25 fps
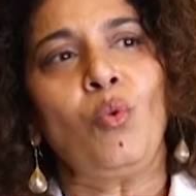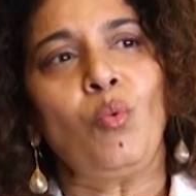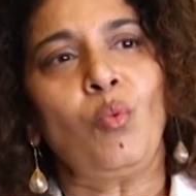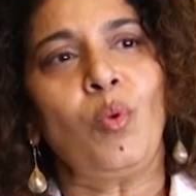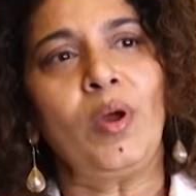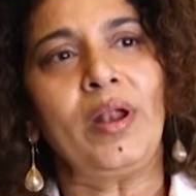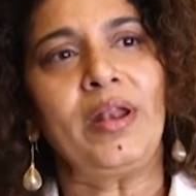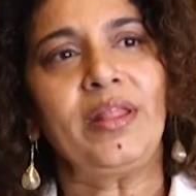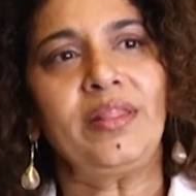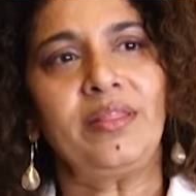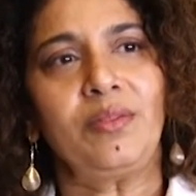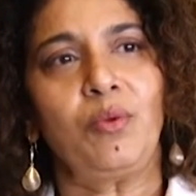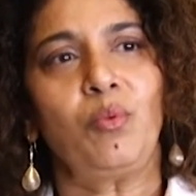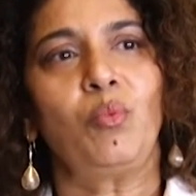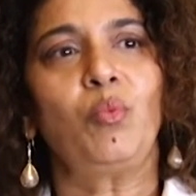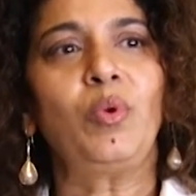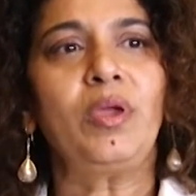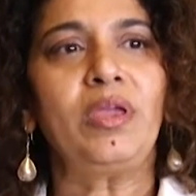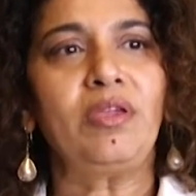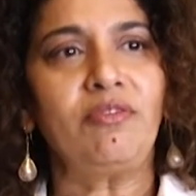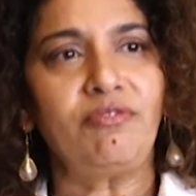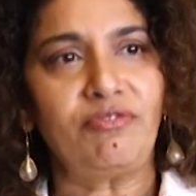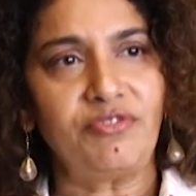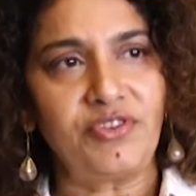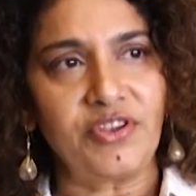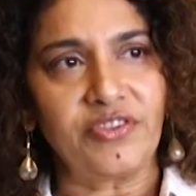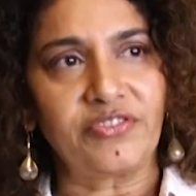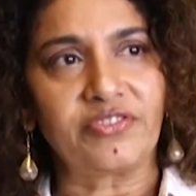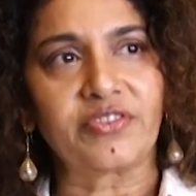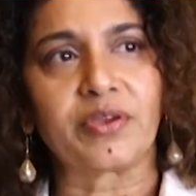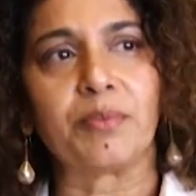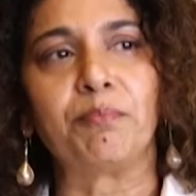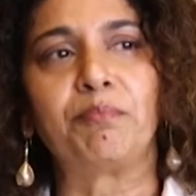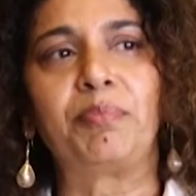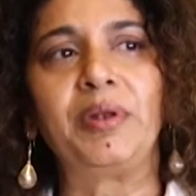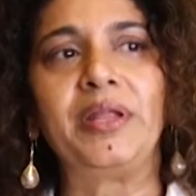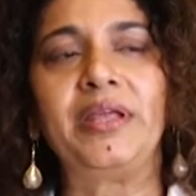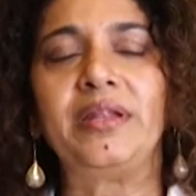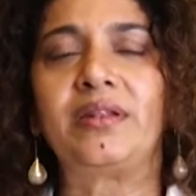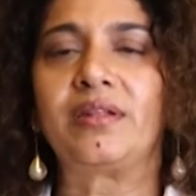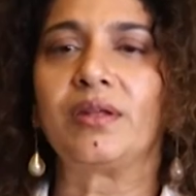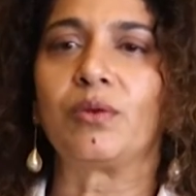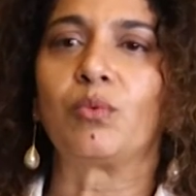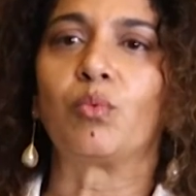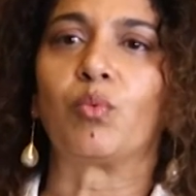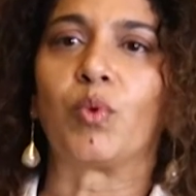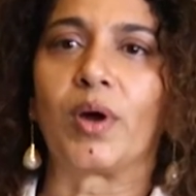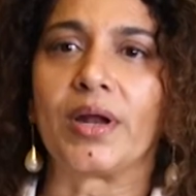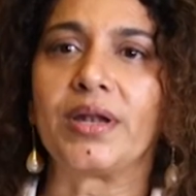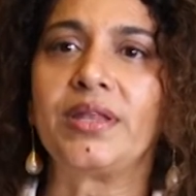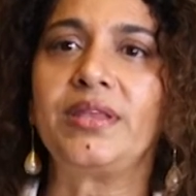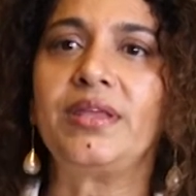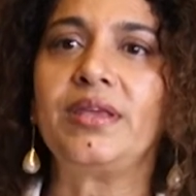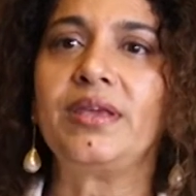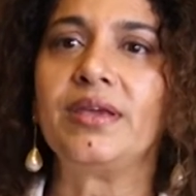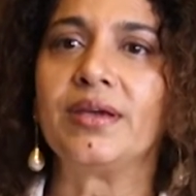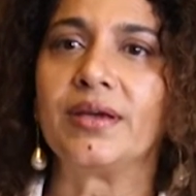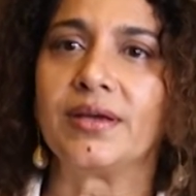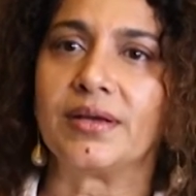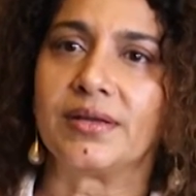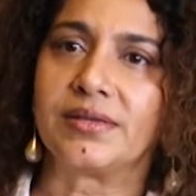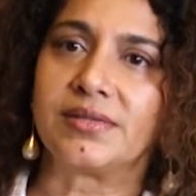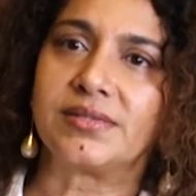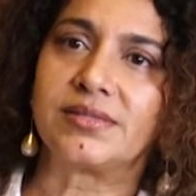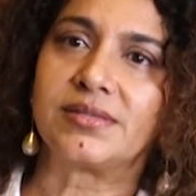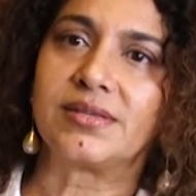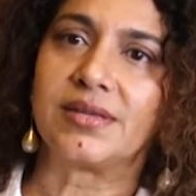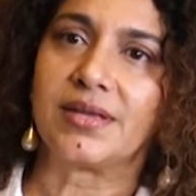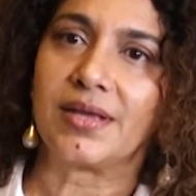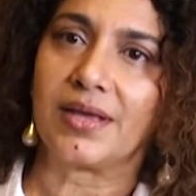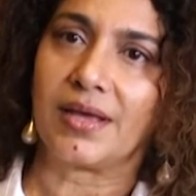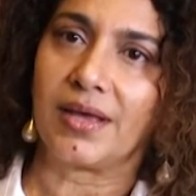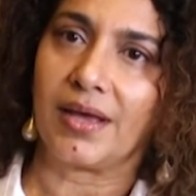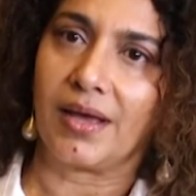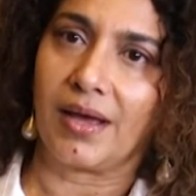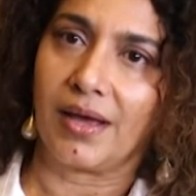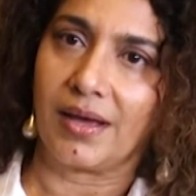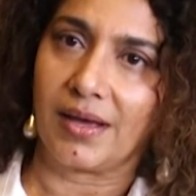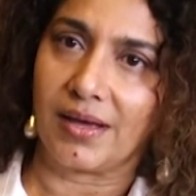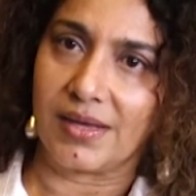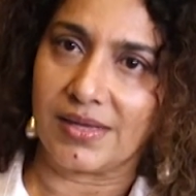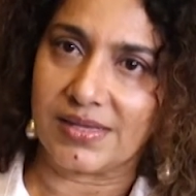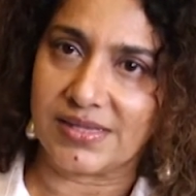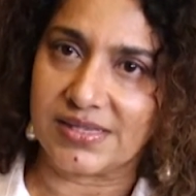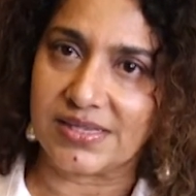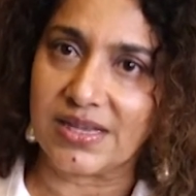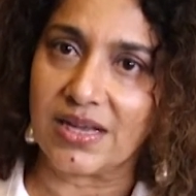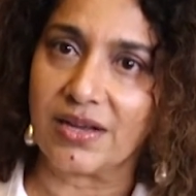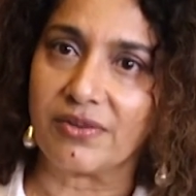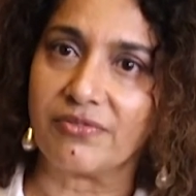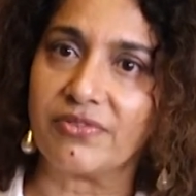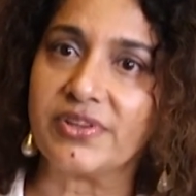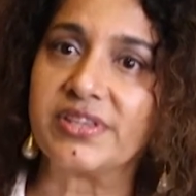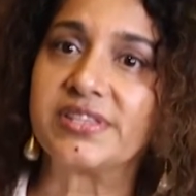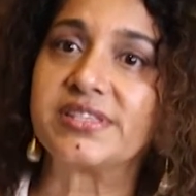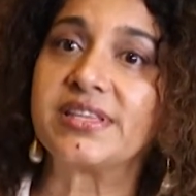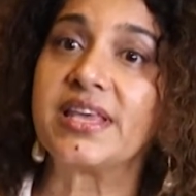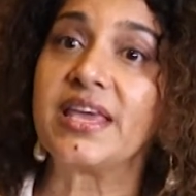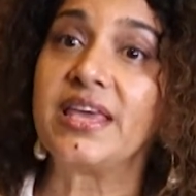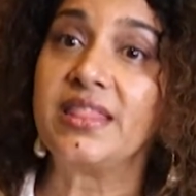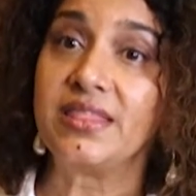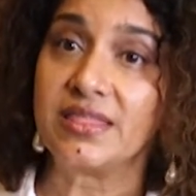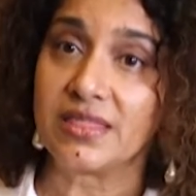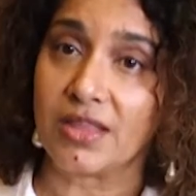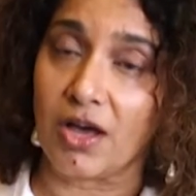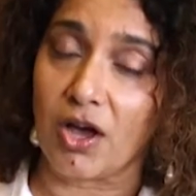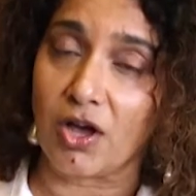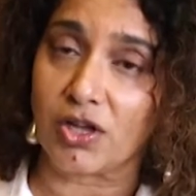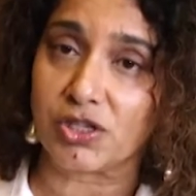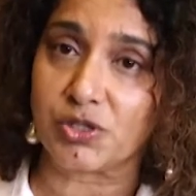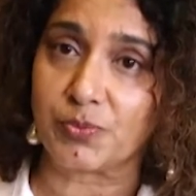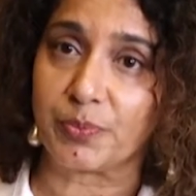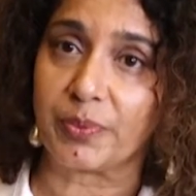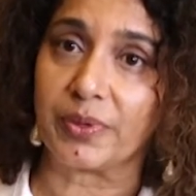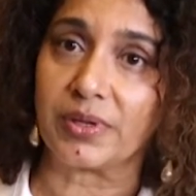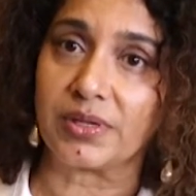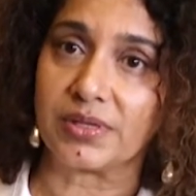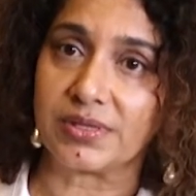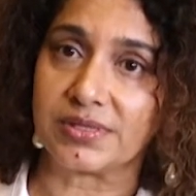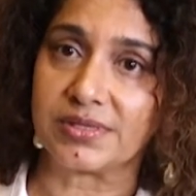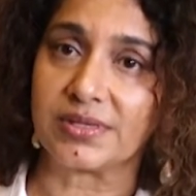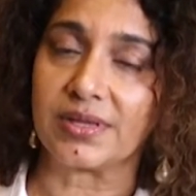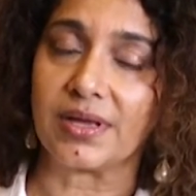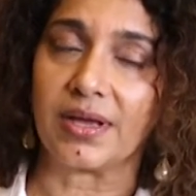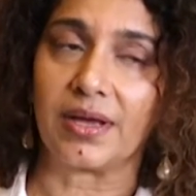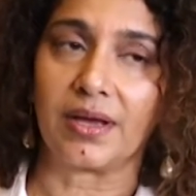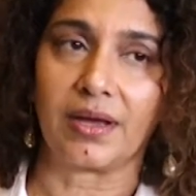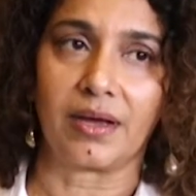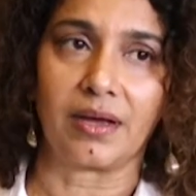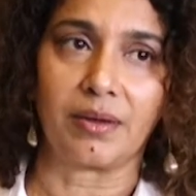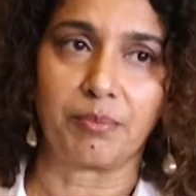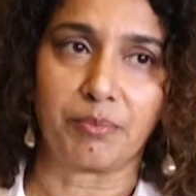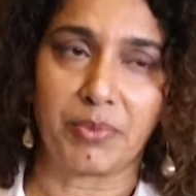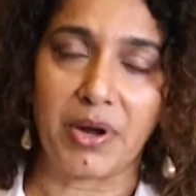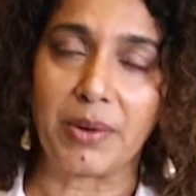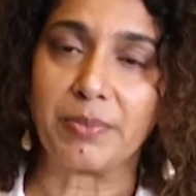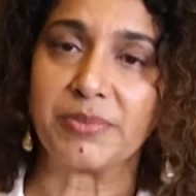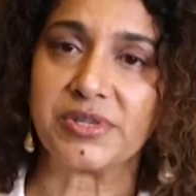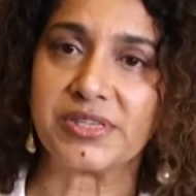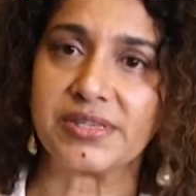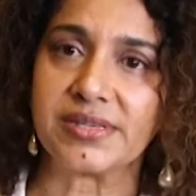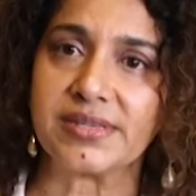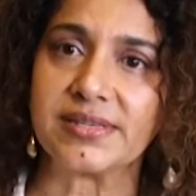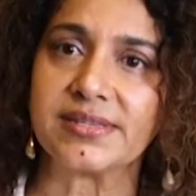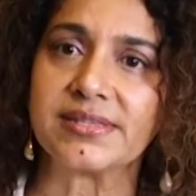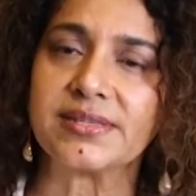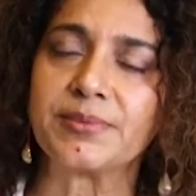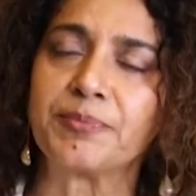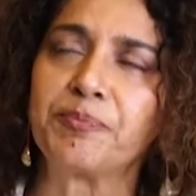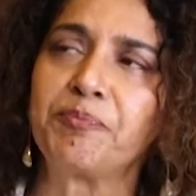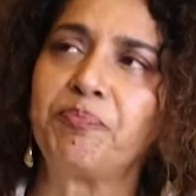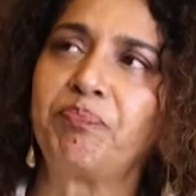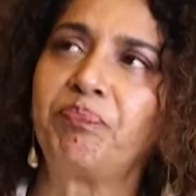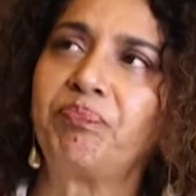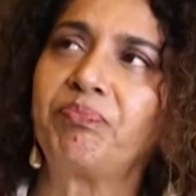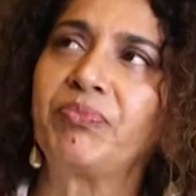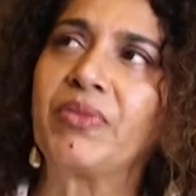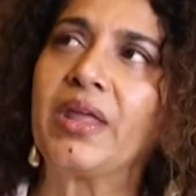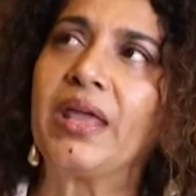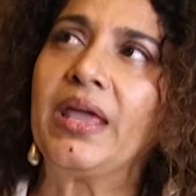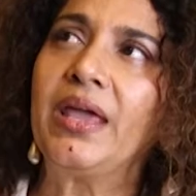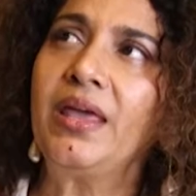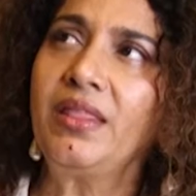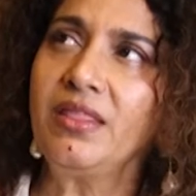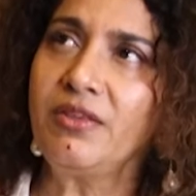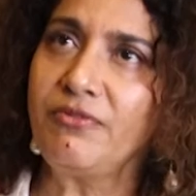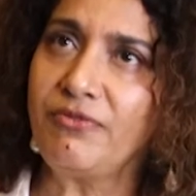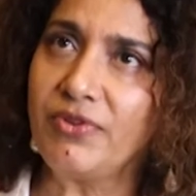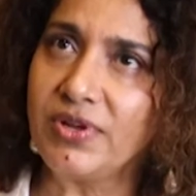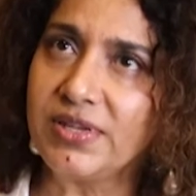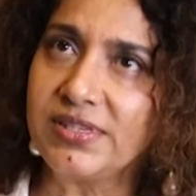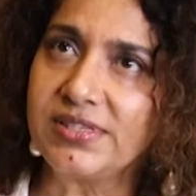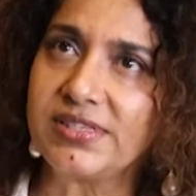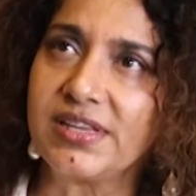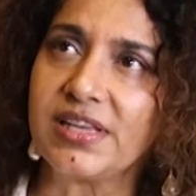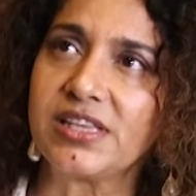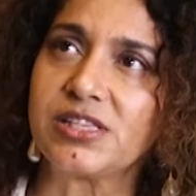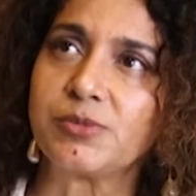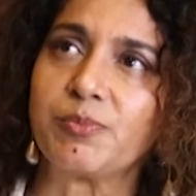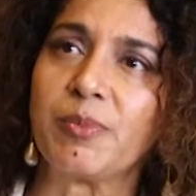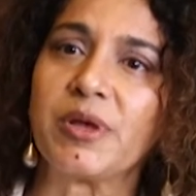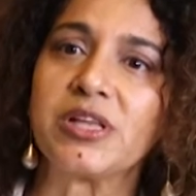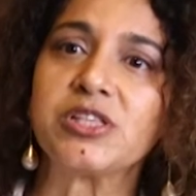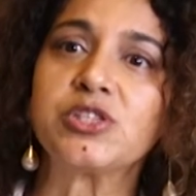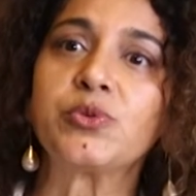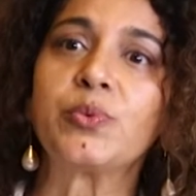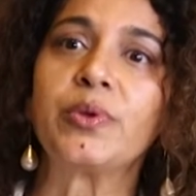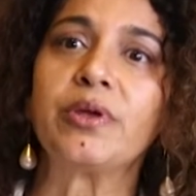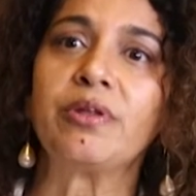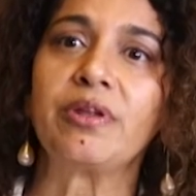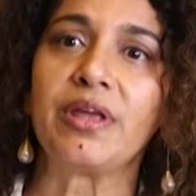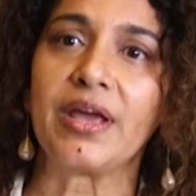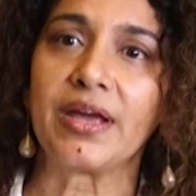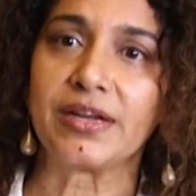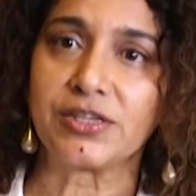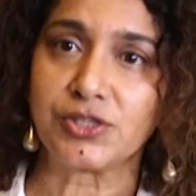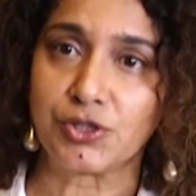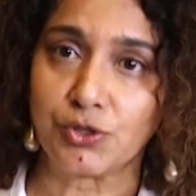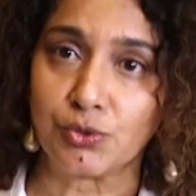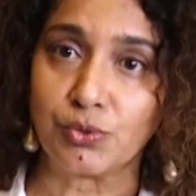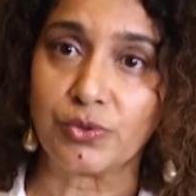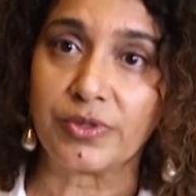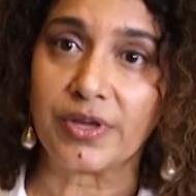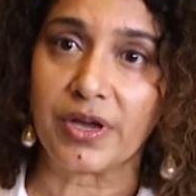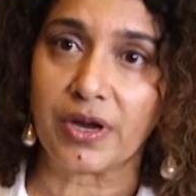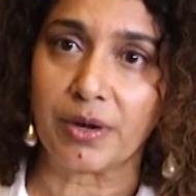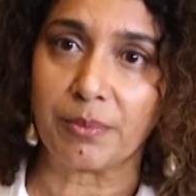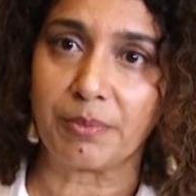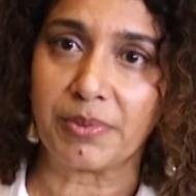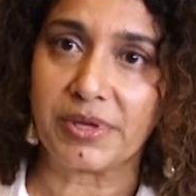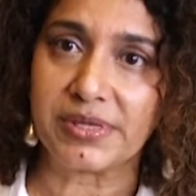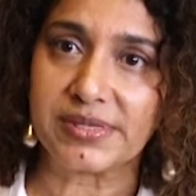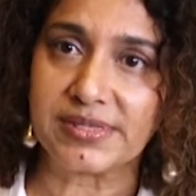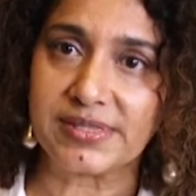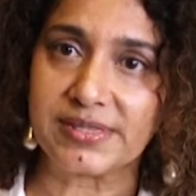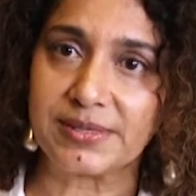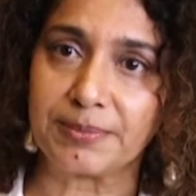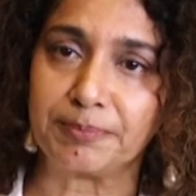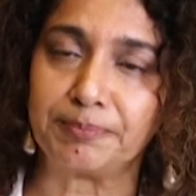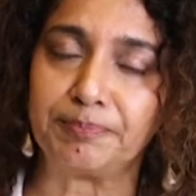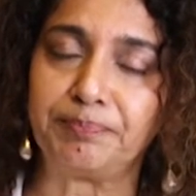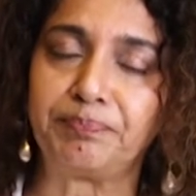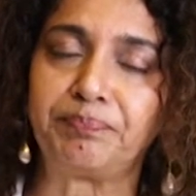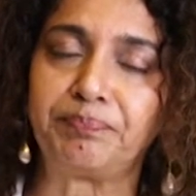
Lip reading: Well, we've just completed 1 year's service in the hospital's premises. In the first 6 months, we only had 2 therapists.